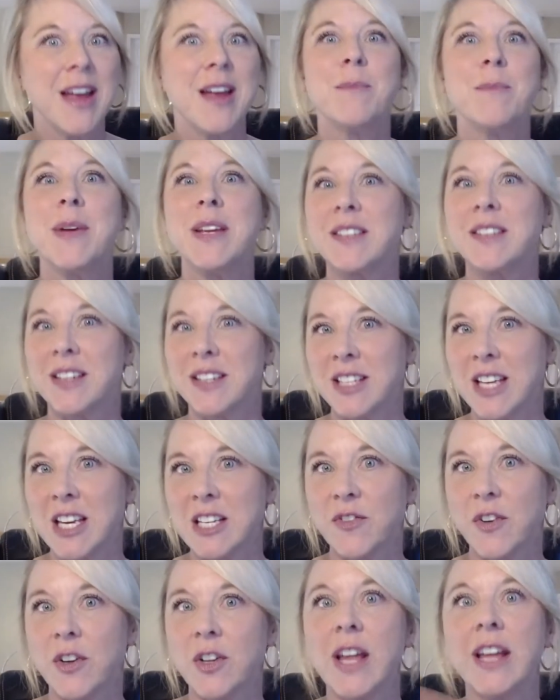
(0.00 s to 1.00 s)
be
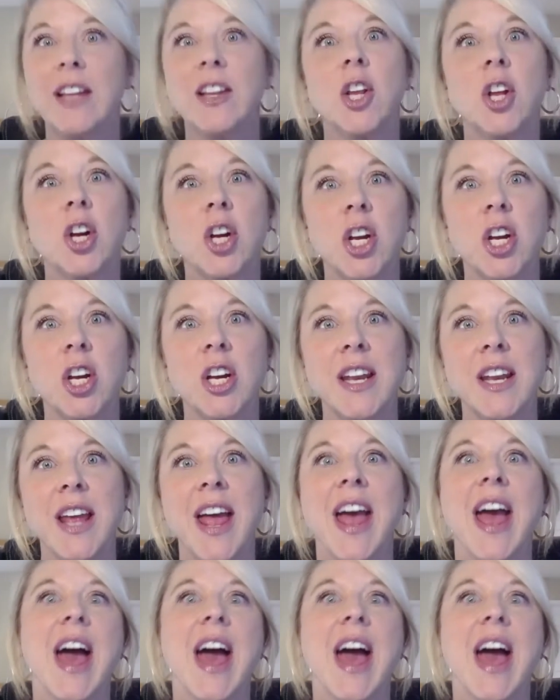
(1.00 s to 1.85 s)
successful and look good